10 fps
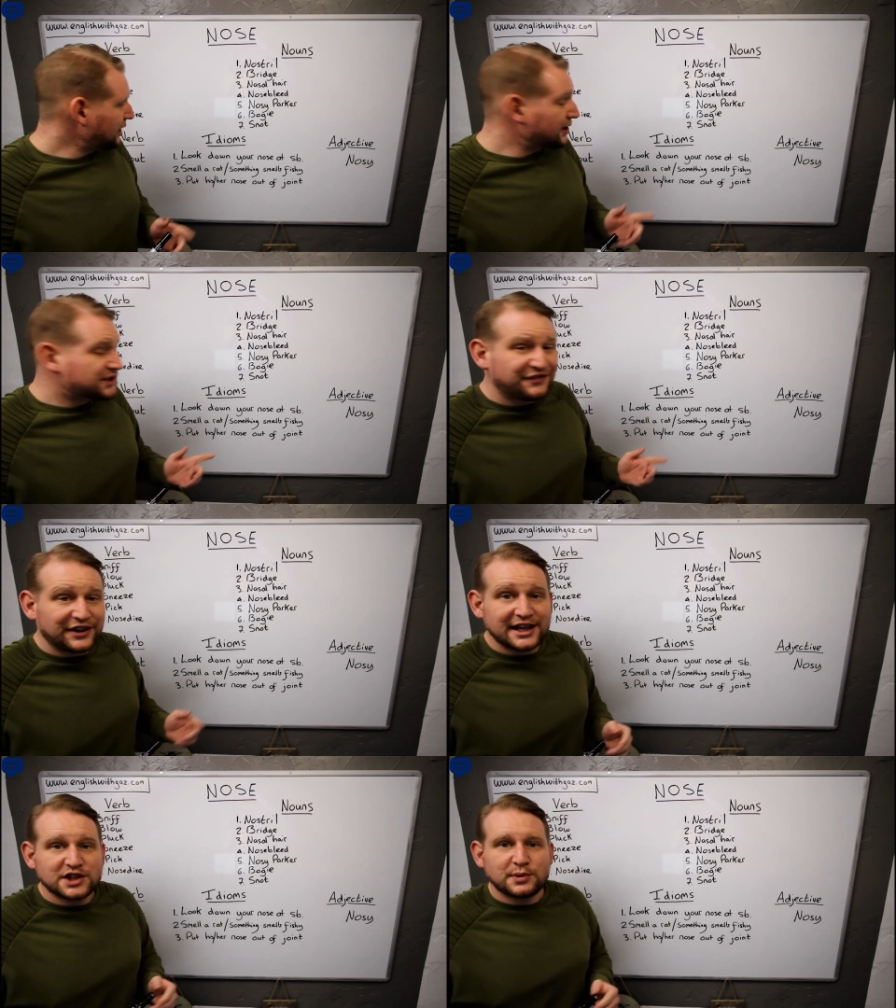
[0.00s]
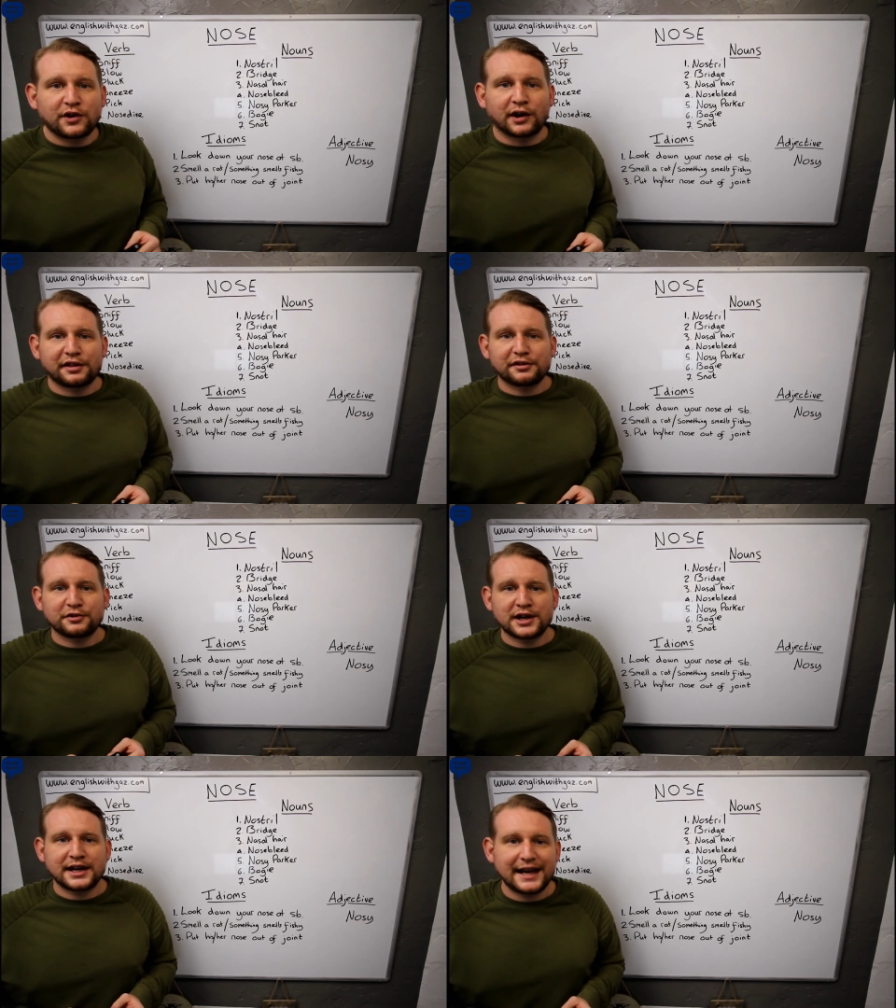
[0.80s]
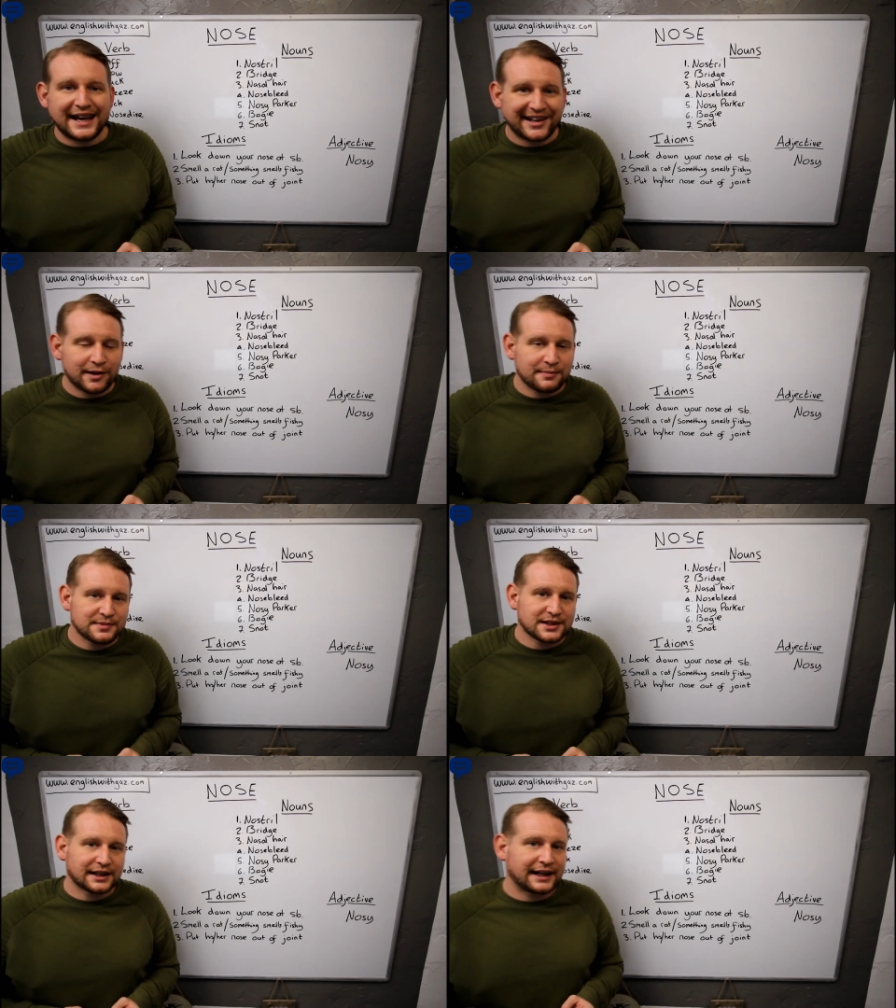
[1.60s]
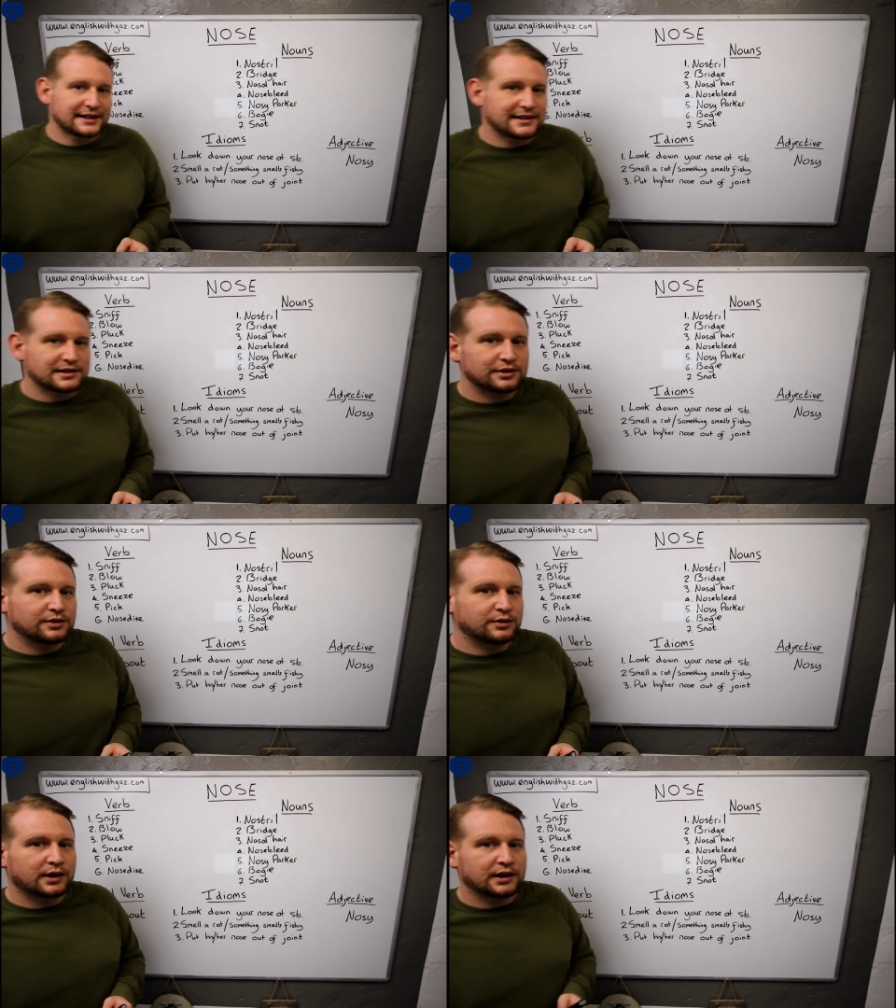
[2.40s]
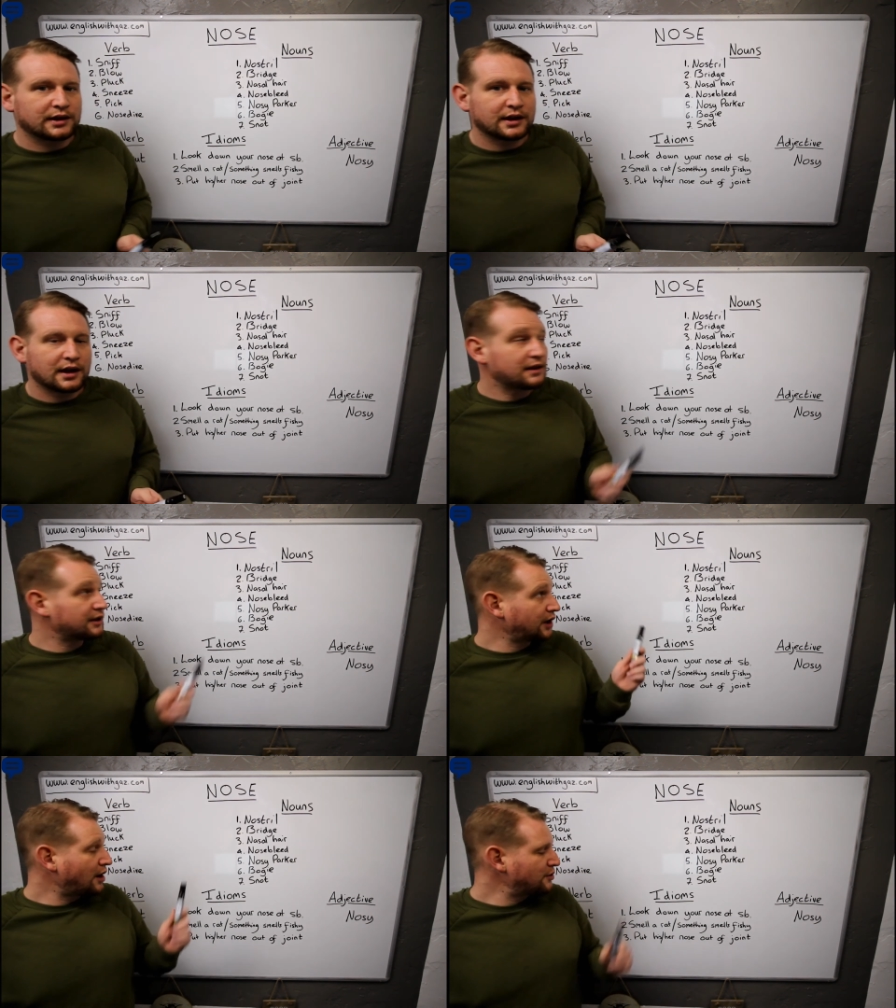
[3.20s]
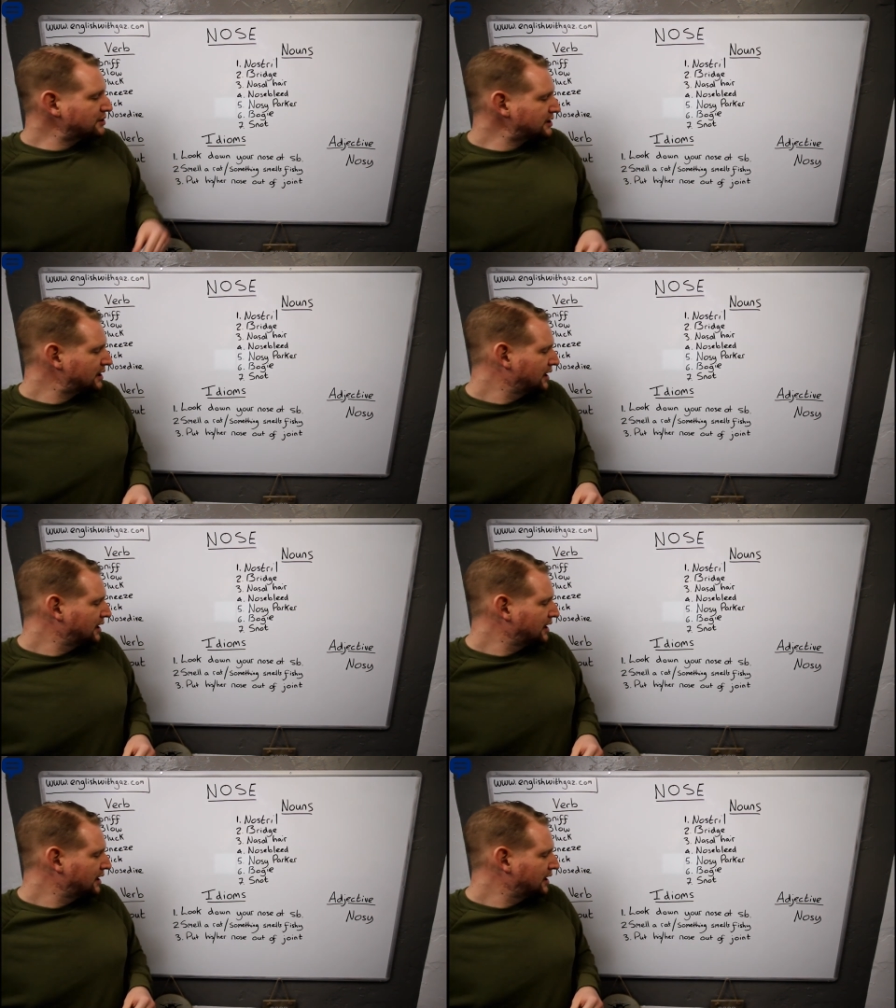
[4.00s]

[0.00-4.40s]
to finish, we've got three idioms connected to the nose.